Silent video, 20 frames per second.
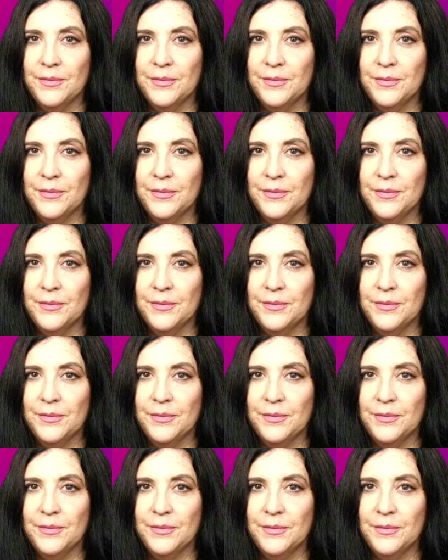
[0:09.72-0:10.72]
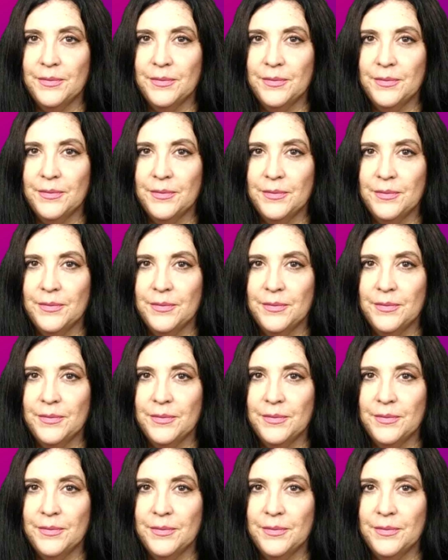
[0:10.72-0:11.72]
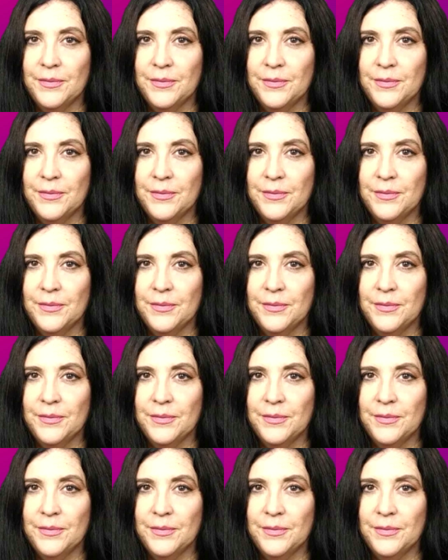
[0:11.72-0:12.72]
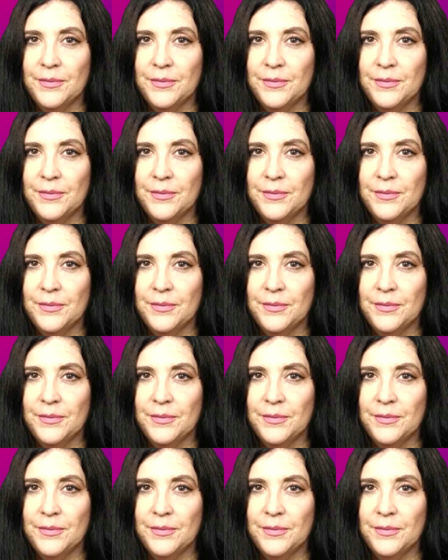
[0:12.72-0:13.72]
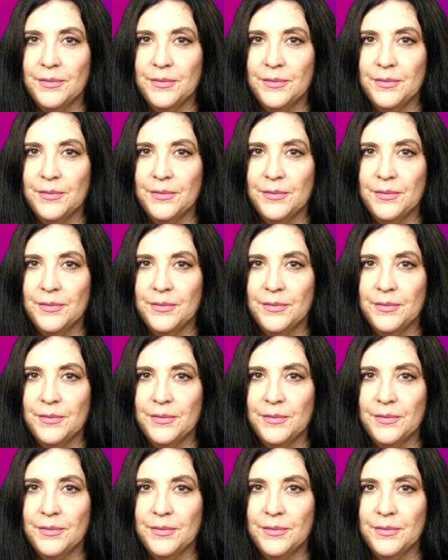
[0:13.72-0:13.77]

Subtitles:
This is a still picture; no speech is visible.